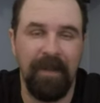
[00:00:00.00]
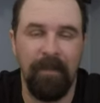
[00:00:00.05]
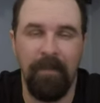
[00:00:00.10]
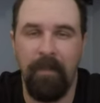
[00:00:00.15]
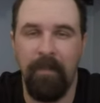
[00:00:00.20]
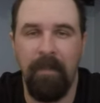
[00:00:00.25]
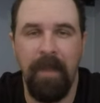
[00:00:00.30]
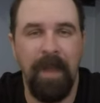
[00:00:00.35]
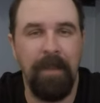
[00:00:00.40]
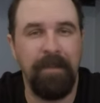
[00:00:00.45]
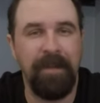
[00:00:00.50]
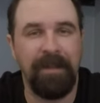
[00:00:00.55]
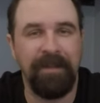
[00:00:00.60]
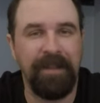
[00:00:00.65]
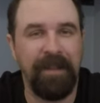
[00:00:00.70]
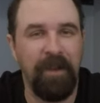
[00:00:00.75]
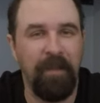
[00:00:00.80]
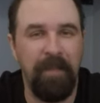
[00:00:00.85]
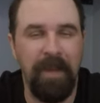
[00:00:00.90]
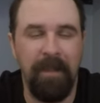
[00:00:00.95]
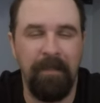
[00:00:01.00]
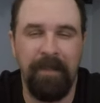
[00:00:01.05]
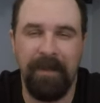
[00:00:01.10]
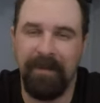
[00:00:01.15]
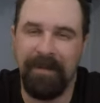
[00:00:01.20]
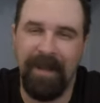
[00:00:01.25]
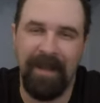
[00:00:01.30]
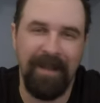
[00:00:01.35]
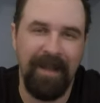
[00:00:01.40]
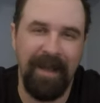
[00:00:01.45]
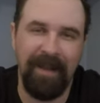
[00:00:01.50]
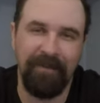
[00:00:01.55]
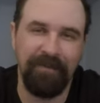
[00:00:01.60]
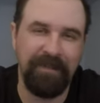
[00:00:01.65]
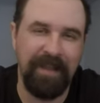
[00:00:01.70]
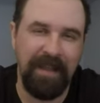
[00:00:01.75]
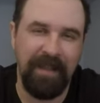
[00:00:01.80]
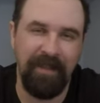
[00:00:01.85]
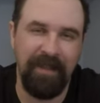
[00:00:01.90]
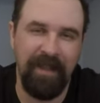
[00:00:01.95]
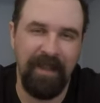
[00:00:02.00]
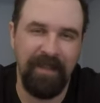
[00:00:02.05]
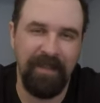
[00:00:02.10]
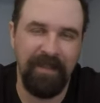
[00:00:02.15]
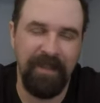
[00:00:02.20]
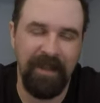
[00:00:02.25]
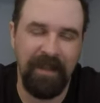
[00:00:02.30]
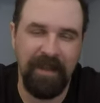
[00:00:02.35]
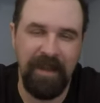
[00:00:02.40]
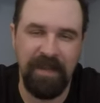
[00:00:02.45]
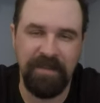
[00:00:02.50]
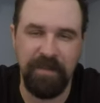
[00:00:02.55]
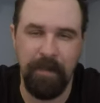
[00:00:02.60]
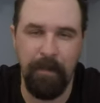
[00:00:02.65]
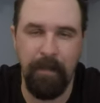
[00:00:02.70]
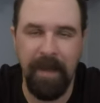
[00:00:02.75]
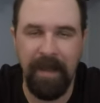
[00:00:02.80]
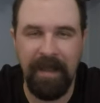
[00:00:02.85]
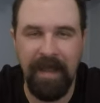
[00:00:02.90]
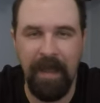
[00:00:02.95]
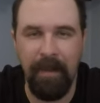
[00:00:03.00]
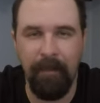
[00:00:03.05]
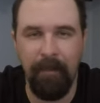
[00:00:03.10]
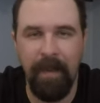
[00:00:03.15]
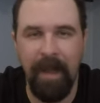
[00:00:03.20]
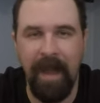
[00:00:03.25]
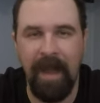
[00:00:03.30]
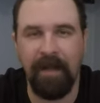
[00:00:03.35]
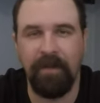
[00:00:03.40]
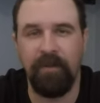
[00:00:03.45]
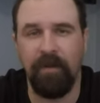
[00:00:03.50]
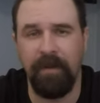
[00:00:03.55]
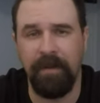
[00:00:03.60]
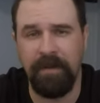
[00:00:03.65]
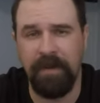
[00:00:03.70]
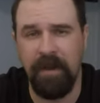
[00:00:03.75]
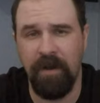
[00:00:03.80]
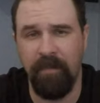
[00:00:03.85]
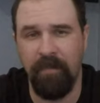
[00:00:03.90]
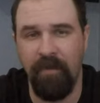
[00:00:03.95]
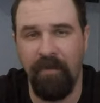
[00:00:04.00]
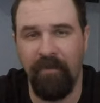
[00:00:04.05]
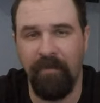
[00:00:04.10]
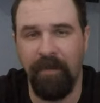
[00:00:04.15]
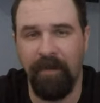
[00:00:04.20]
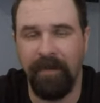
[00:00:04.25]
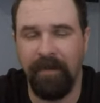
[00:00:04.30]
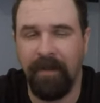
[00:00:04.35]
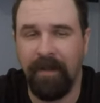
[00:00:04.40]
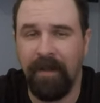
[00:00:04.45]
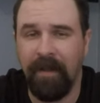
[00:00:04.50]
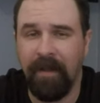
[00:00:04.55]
maybe a little bit, but I don't think it has a big impact on deer movement